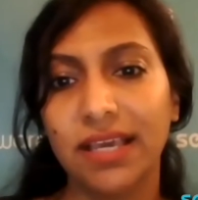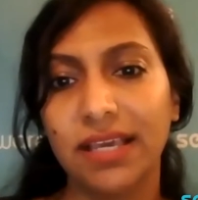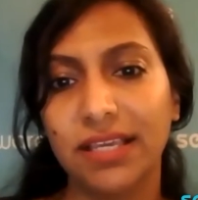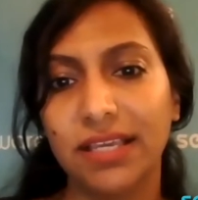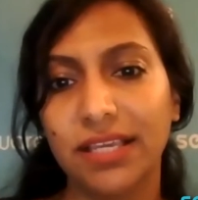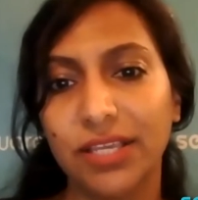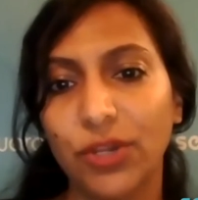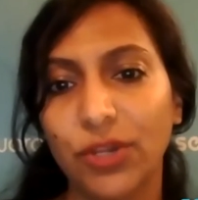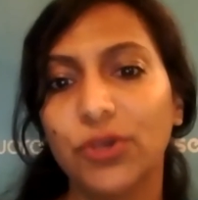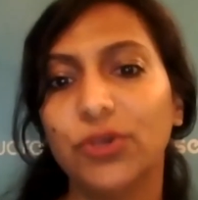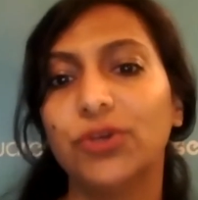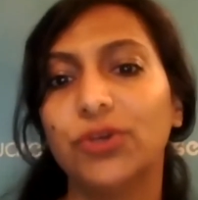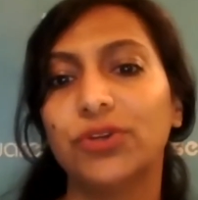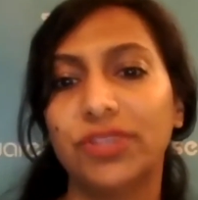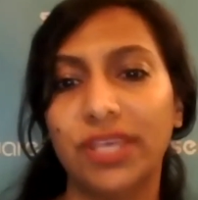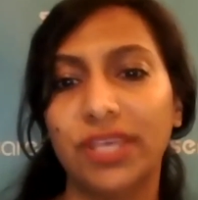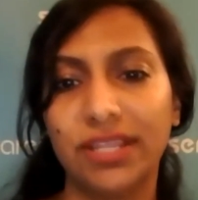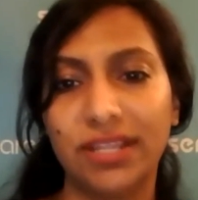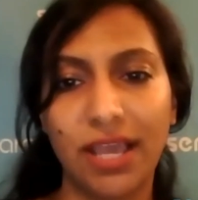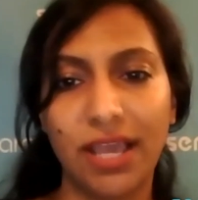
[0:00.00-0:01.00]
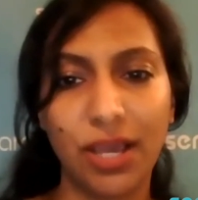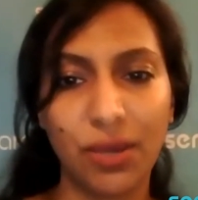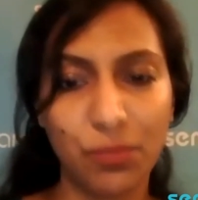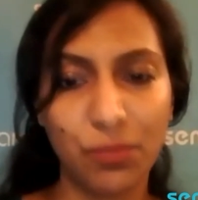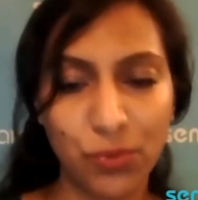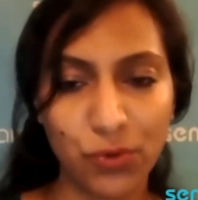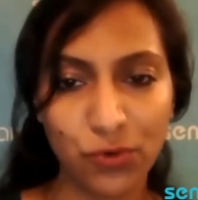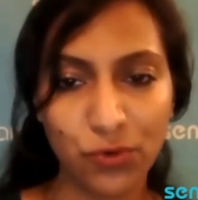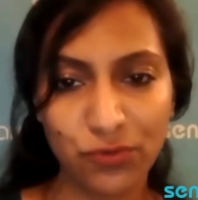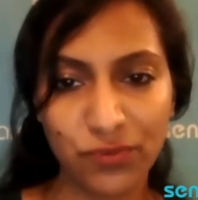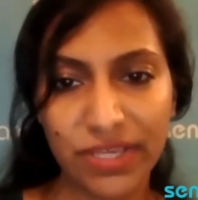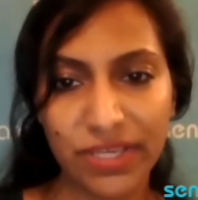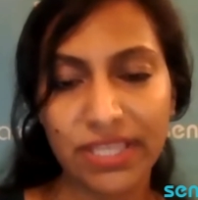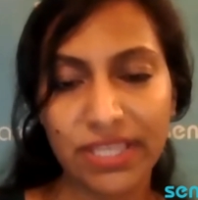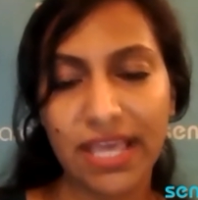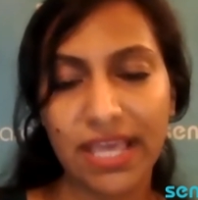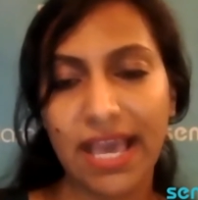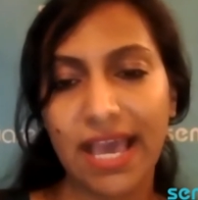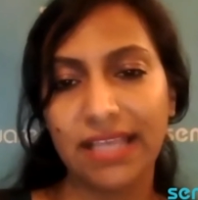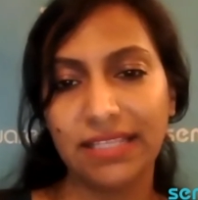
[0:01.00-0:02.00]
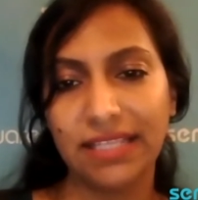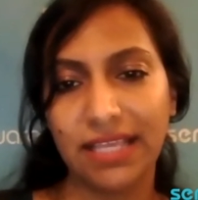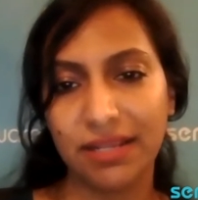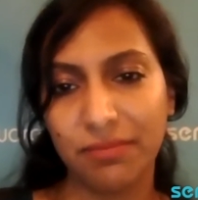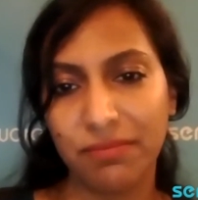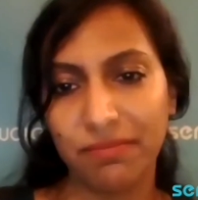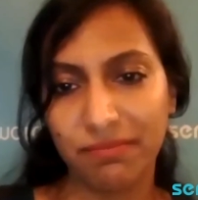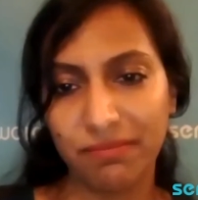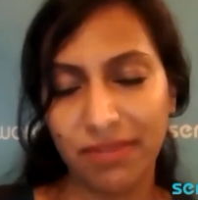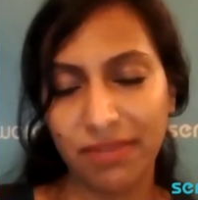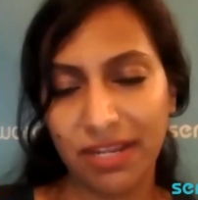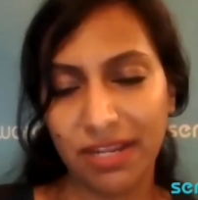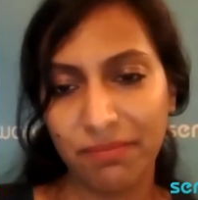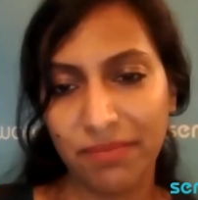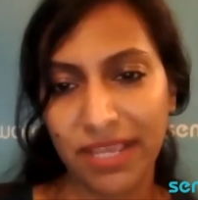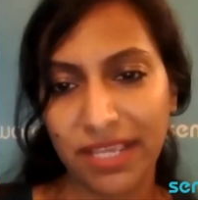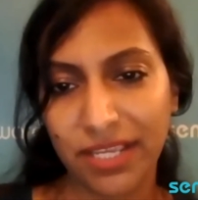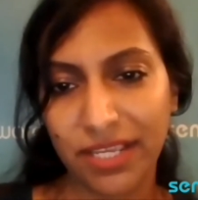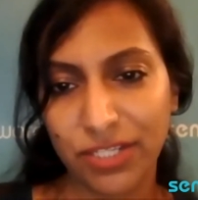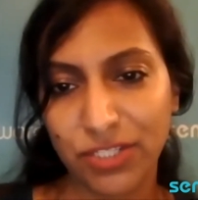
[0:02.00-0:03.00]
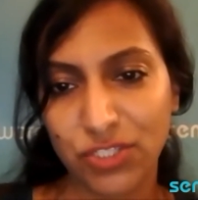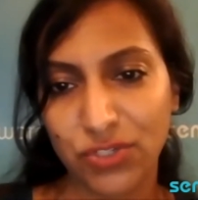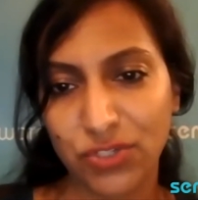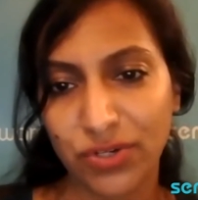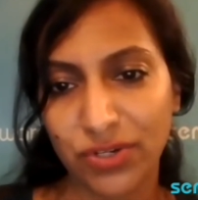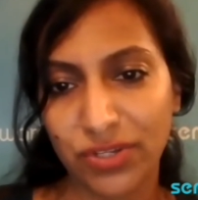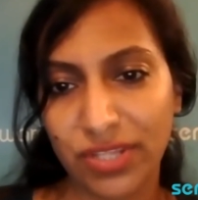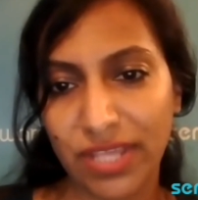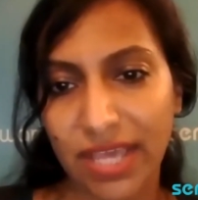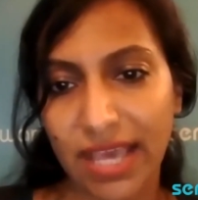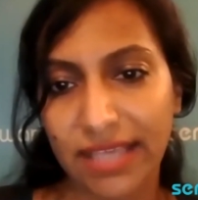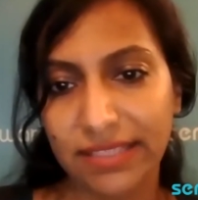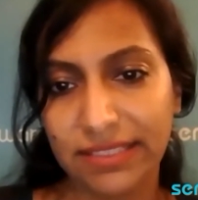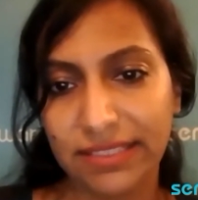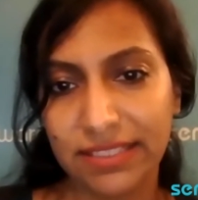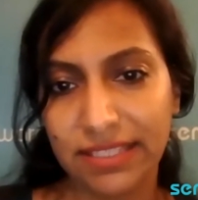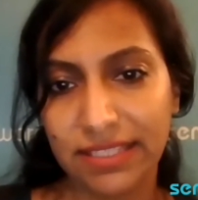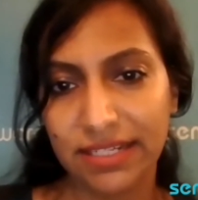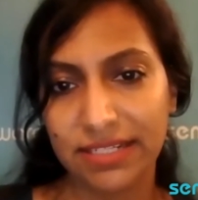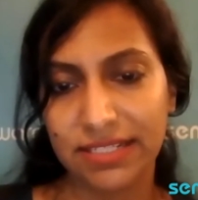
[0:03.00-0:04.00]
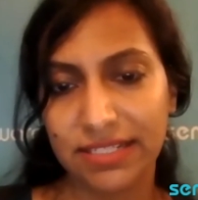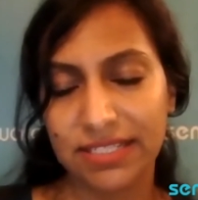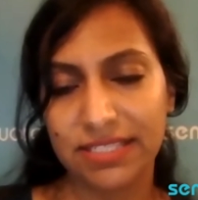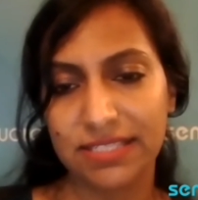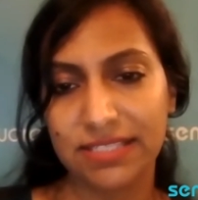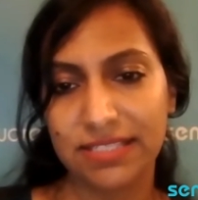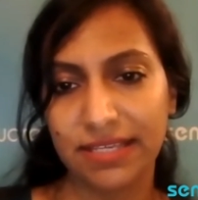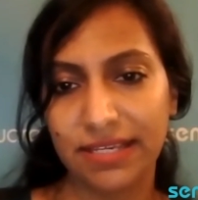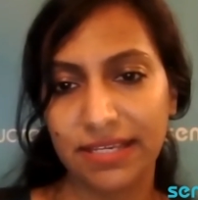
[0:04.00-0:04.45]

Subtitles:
you're then improving that, and then making sure that there is